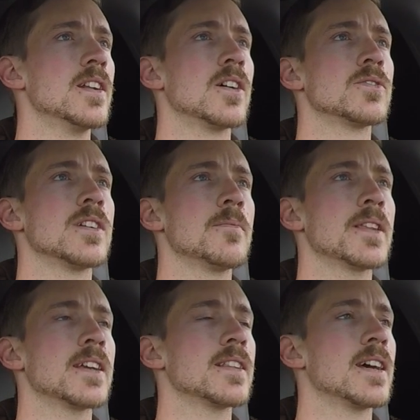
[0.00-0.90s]

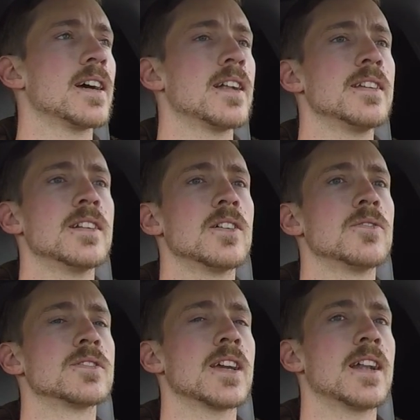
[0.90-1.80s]
something that,
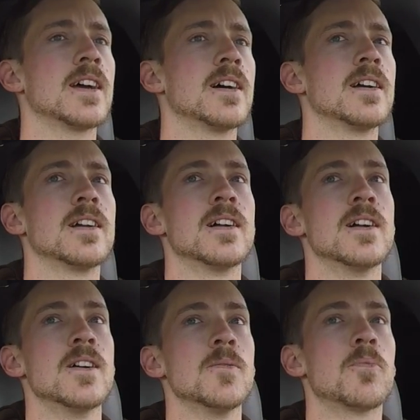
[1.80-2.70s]
was kind of
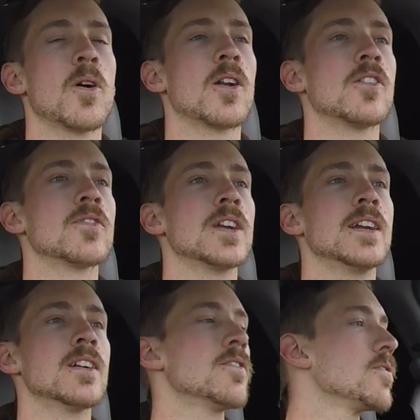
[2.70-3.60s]
brought over
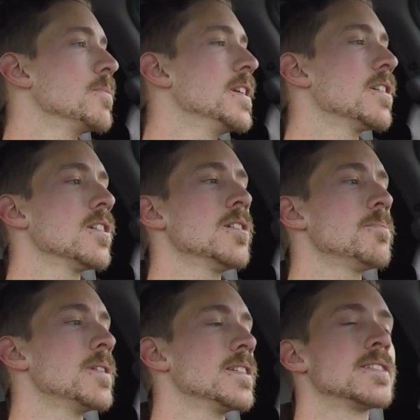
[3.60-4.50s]
here from
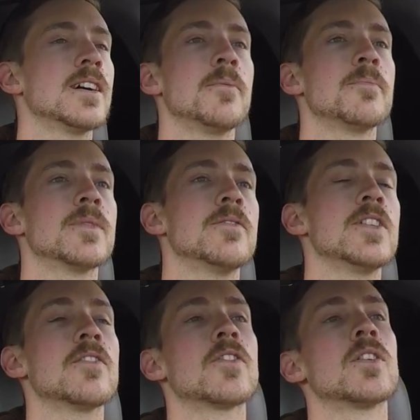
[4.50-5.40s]
Europe, and it's something,
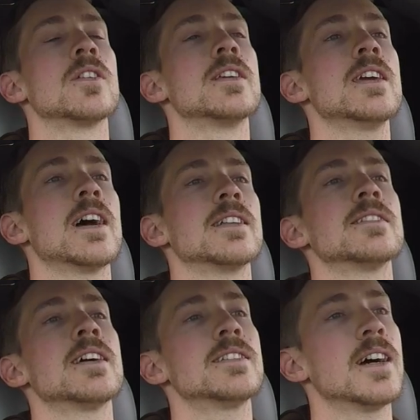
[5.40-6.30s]
it's
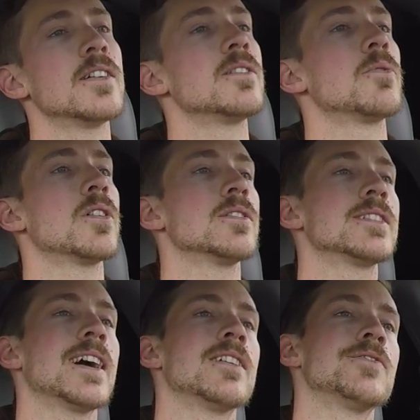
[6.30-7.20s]
an Italian word. It's
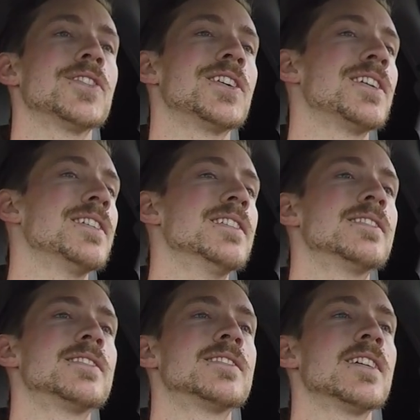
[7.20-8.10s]
kind of,
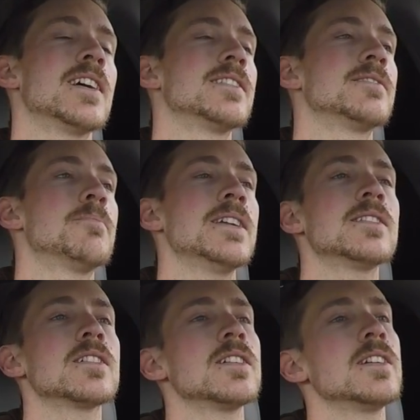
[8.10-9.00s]
it's
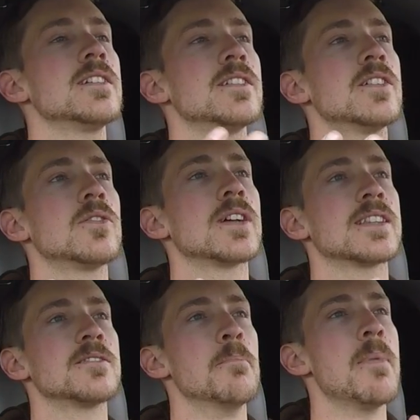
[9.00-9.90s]
basically, like
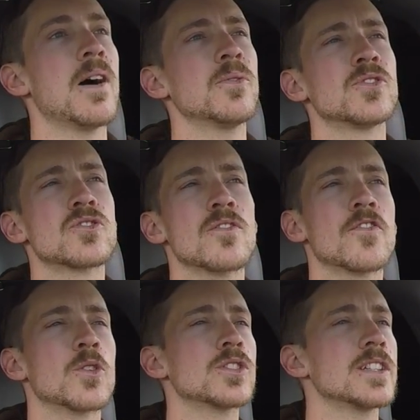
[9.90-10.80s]
this mountain
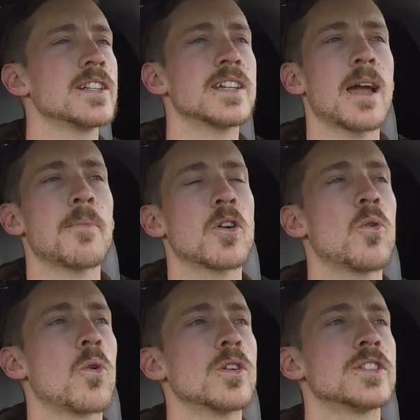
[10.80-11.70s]
traversing type of
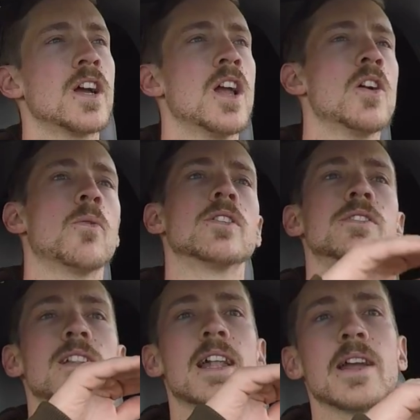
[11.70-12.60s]
course where
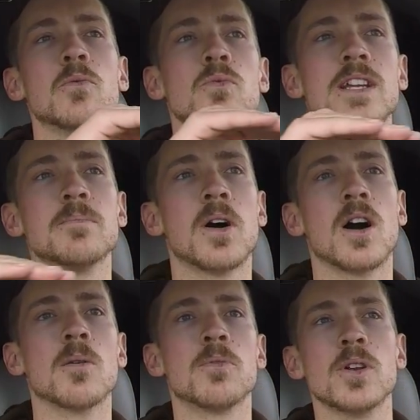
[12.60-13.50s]
there's a lot of
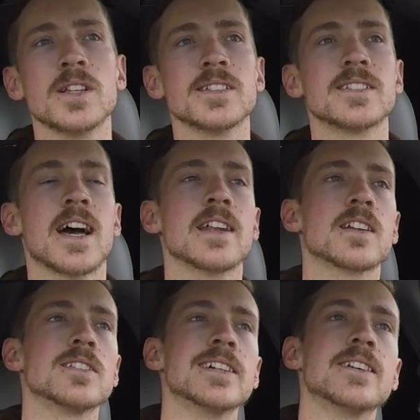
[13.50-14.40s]
rebar put in the side of
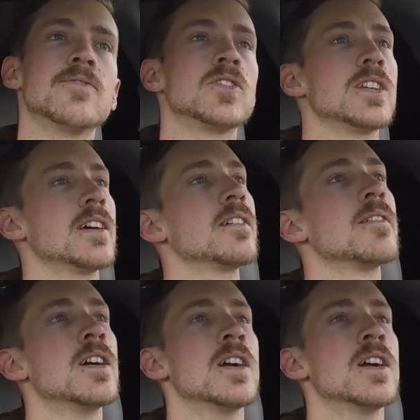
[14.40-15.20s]
cliffs, and,